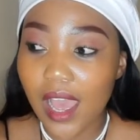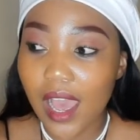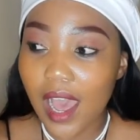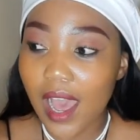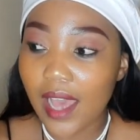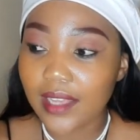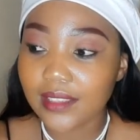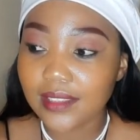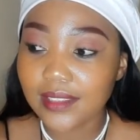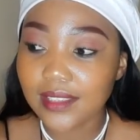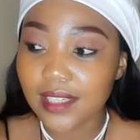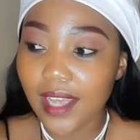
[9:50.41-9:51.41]

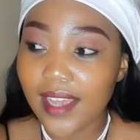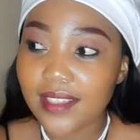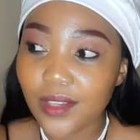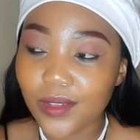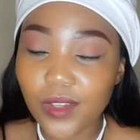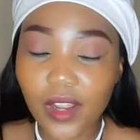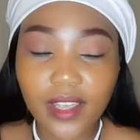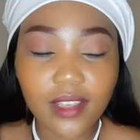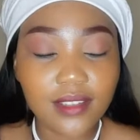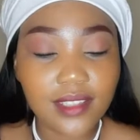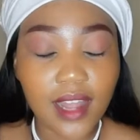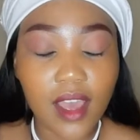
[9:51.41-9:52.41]
And as he was knocking,
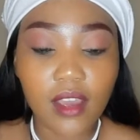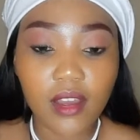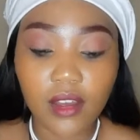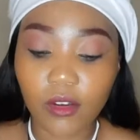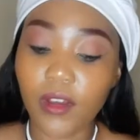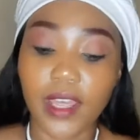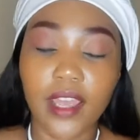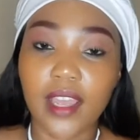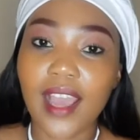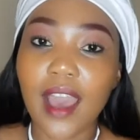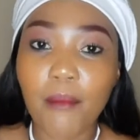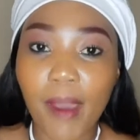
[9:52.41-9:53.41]
he's like, "Okay,
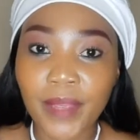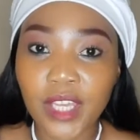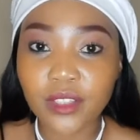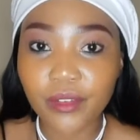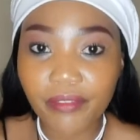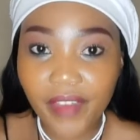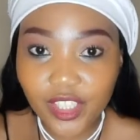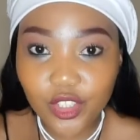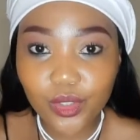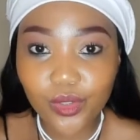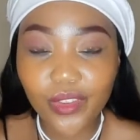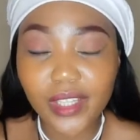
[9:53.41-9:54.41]
come, I'm here to fetch
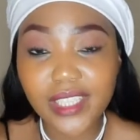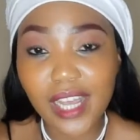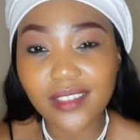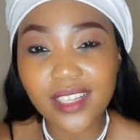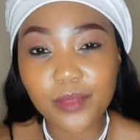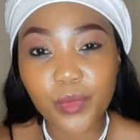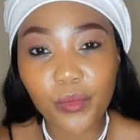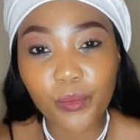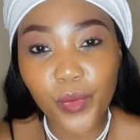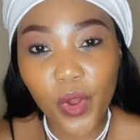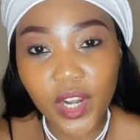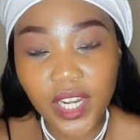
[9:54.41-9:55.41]
you. The child has been
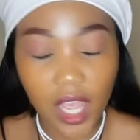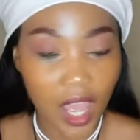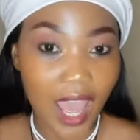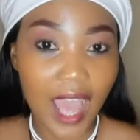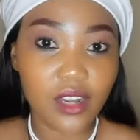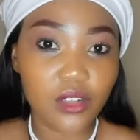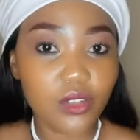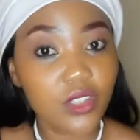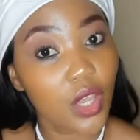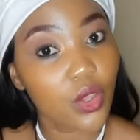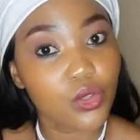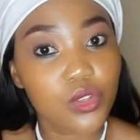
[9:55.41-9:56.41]
born. I need to
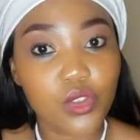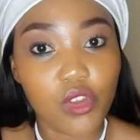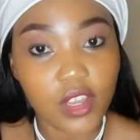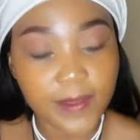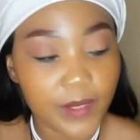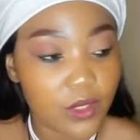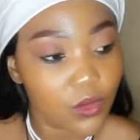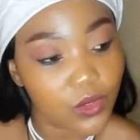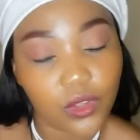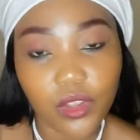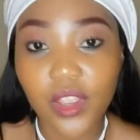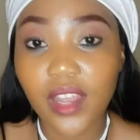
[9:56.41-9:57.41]
take you to the hospital
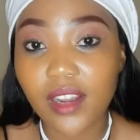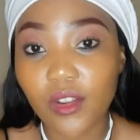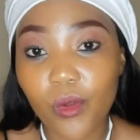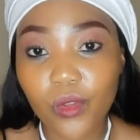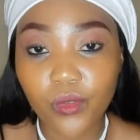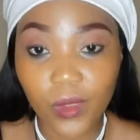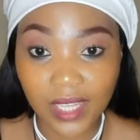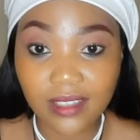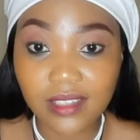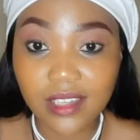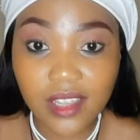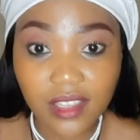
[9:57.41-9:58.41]
so you can
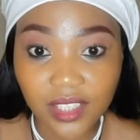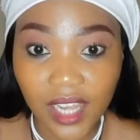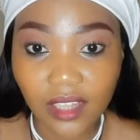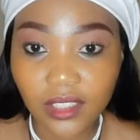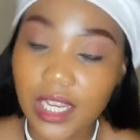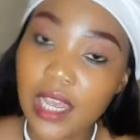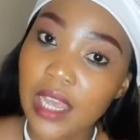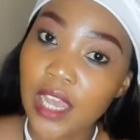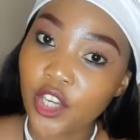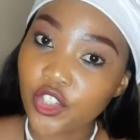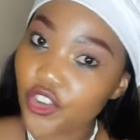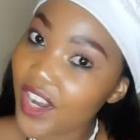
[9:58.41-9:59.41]
see the child."
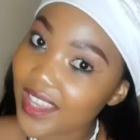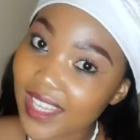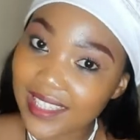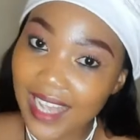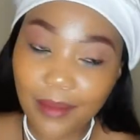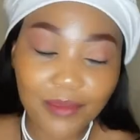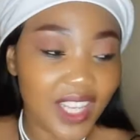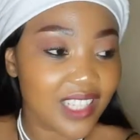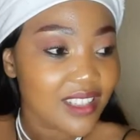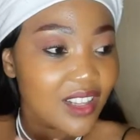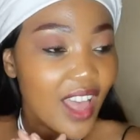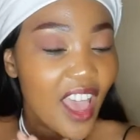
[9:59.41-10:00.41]
During that time, they
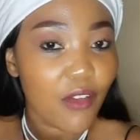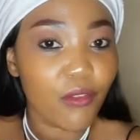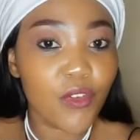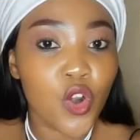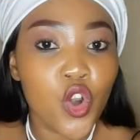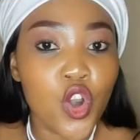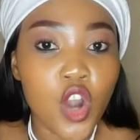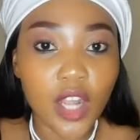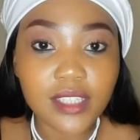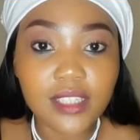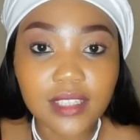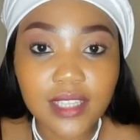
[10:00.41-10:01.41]
still have
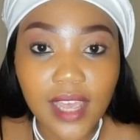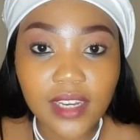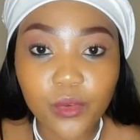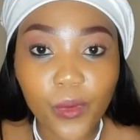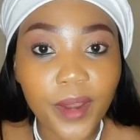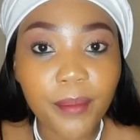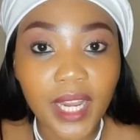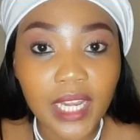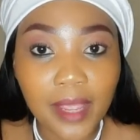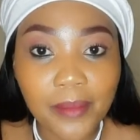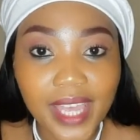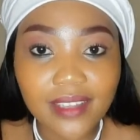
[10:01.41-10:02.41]
not decided what my
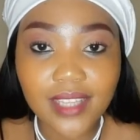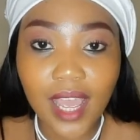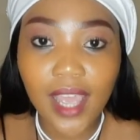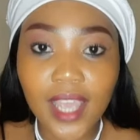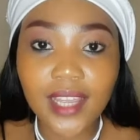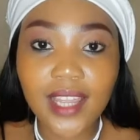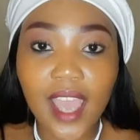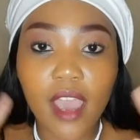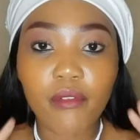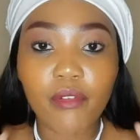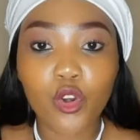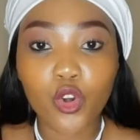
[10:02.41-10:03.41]
name is. They
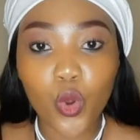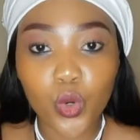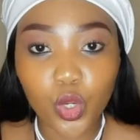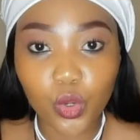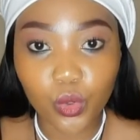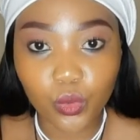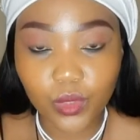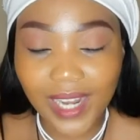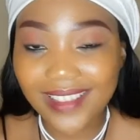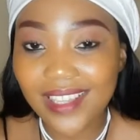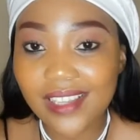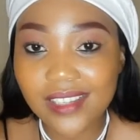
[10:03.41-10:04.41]
have no clue.
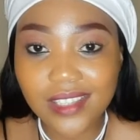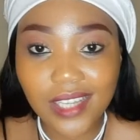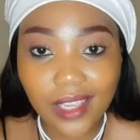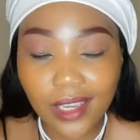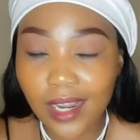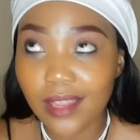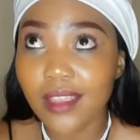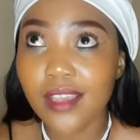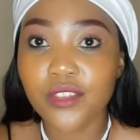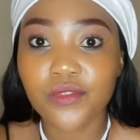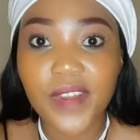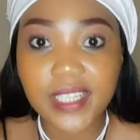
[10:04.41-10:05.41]
Nothing is sticking, nothing
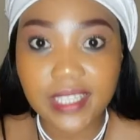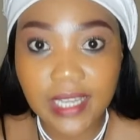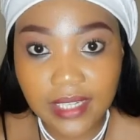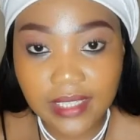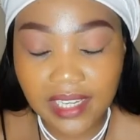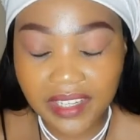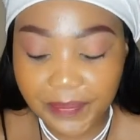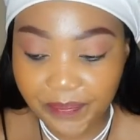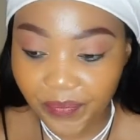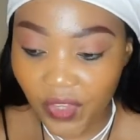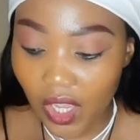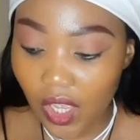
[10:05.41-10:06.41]
is resonating.
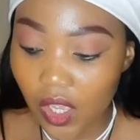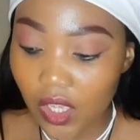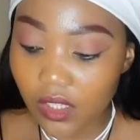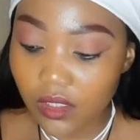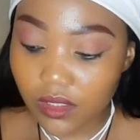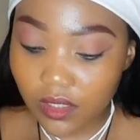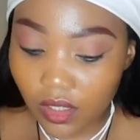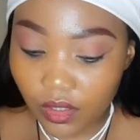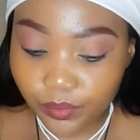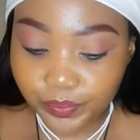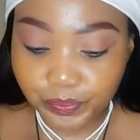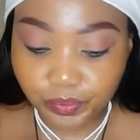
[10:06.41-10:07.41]

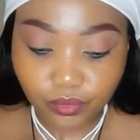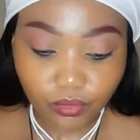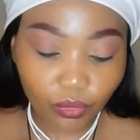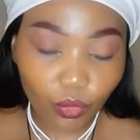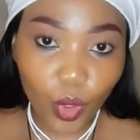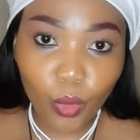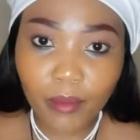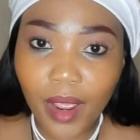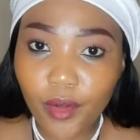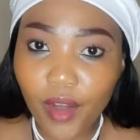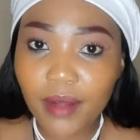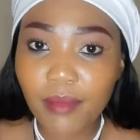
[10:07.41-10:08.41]
So when my
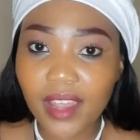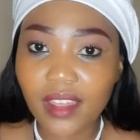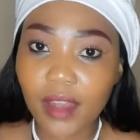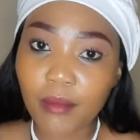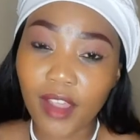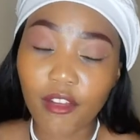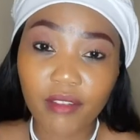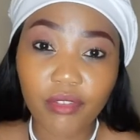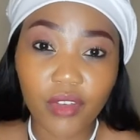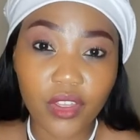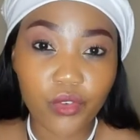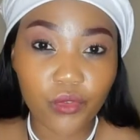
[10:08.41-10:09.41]
grandmother and my
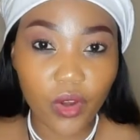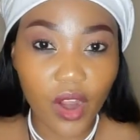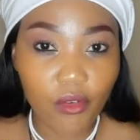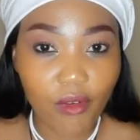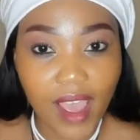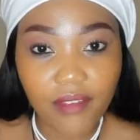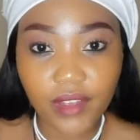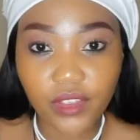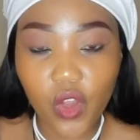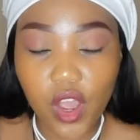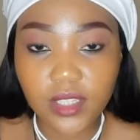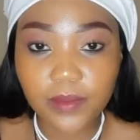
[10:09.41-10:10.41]
grandfather arrive at the
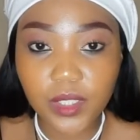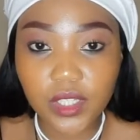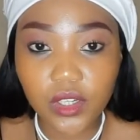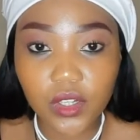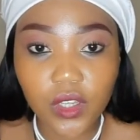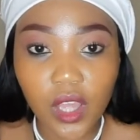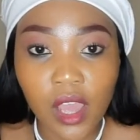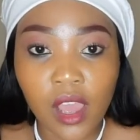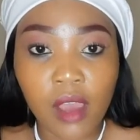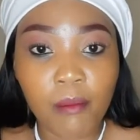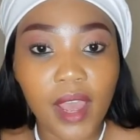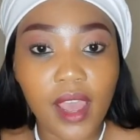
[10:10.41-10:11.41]
hospital,
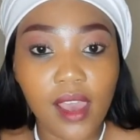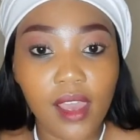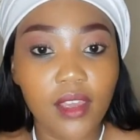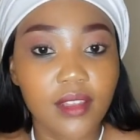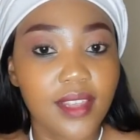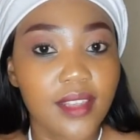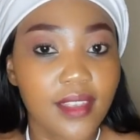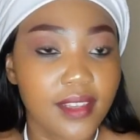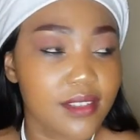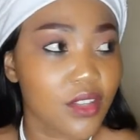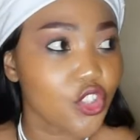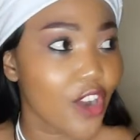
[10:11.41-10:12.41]
they
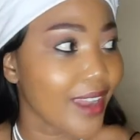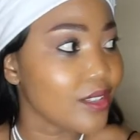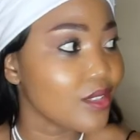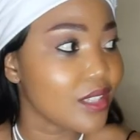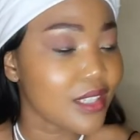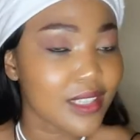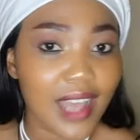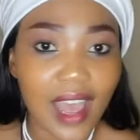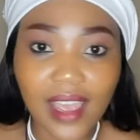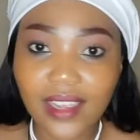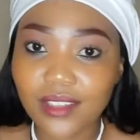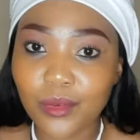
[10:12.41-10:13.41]
still trying to
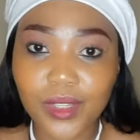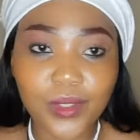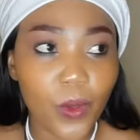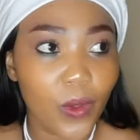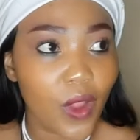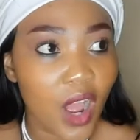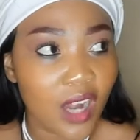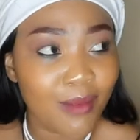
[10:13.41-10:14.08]
decide what's going on.